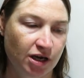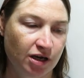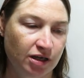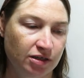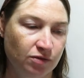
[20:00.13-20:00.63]
you
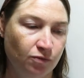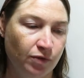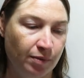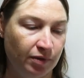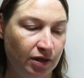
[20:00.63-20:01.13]
can
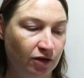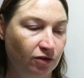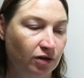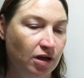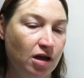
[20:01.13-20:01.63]
whip.
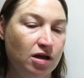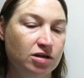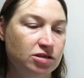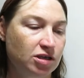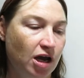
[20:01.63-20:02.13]

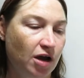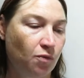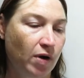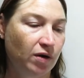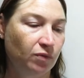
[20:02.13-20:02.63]
So
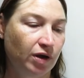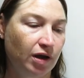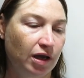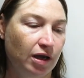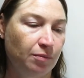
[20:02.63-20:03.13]
one
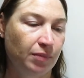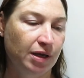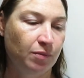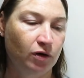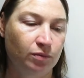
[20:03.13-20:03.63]
whip can
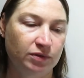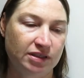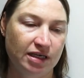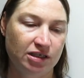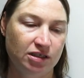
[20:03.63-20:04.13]
be multiple
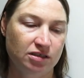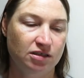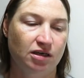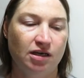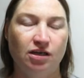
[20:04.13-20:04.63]
sessions.
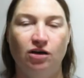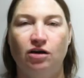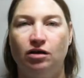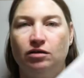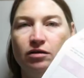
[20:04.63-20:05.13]
So then you
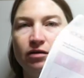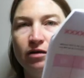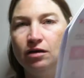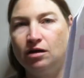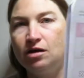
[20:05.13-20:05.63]

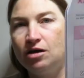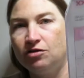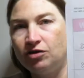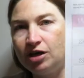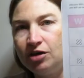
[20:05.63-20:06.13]

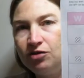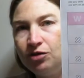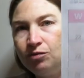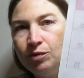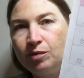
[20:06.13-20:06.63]
can
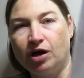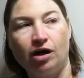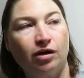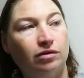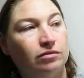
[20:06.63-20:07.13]
do Whip
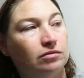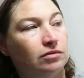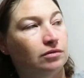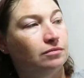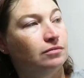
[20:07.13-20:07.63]
Co.
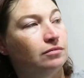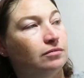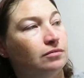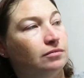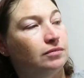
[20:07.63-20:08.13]

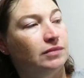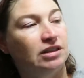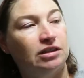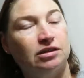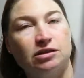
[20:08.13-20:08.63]

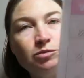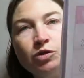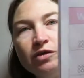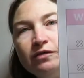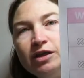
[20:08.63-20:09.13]
This is a
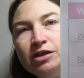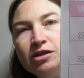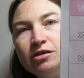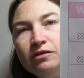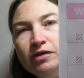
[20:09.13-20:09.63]
smaller
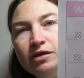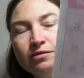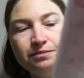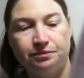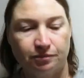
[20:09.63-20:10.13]
version of it
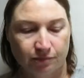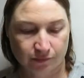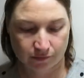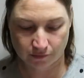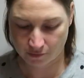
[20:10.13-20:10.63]

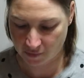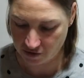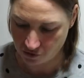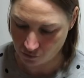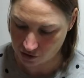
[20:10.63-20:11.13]

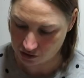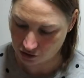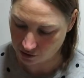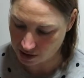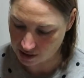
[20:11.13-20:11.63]
if you want
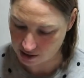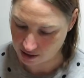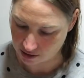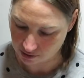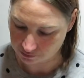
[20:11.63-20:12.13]
to, and
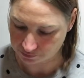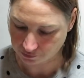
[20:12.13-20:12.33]
then